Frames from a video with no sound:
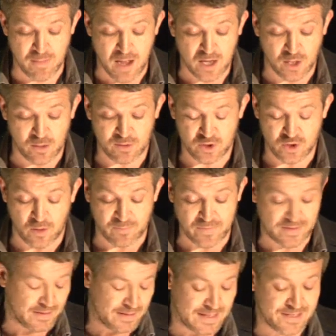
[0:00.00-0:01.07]
Mark Lewison.
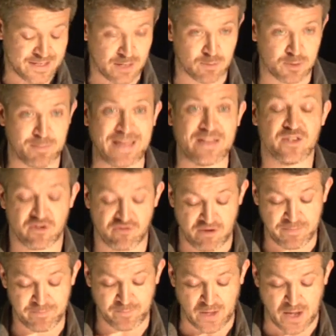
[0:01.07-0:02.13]
He said it was
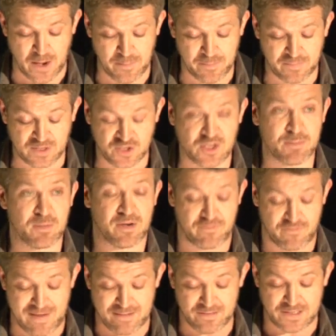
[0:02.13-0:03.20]
Benzedrine, a
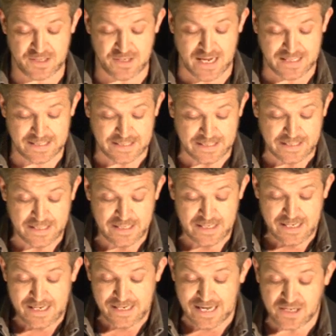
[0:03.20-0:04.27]
stimulant found inside
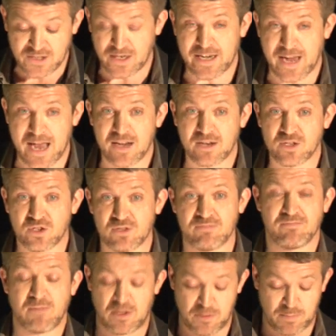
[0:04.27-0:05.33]
nasal inhalers,
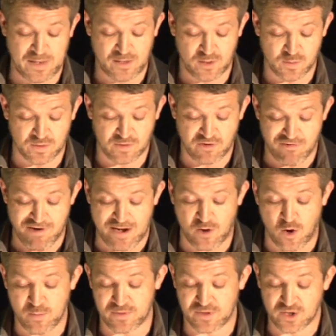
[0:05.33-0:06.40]
and the Beatles would crack
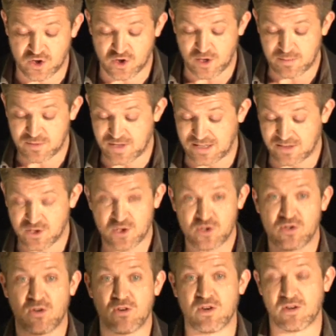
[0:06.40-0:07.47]
open the tubes, they'd
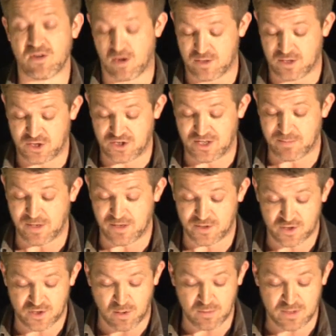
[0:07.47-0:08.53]
suck on the
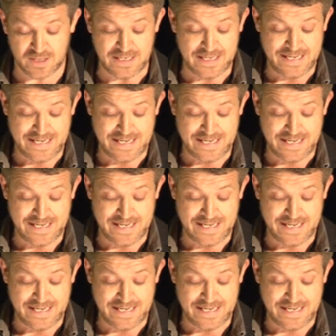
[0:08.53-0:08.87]
stimulant-soaked